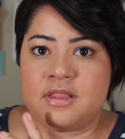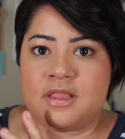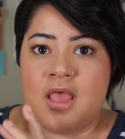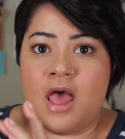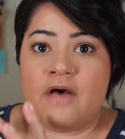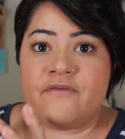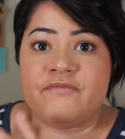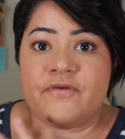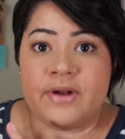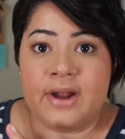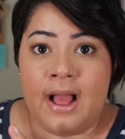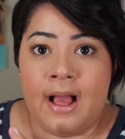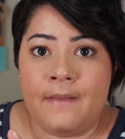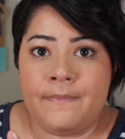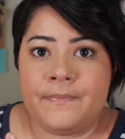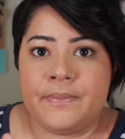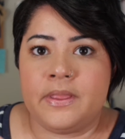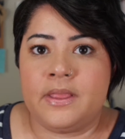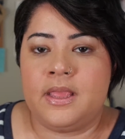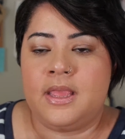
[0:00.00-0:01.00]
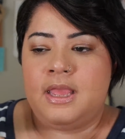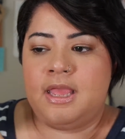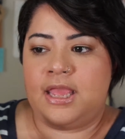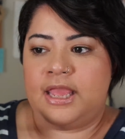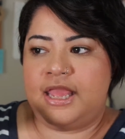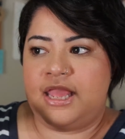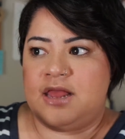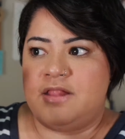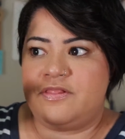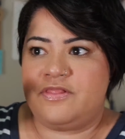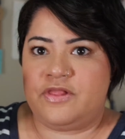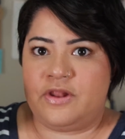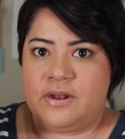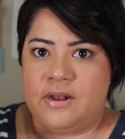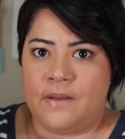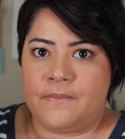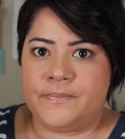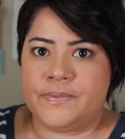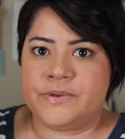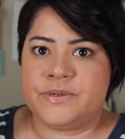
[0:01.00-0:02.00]
covered up in the
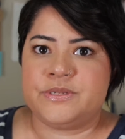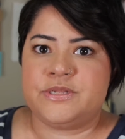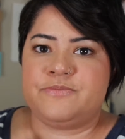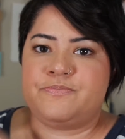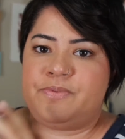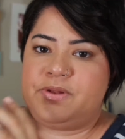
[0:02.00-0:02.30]
numbers,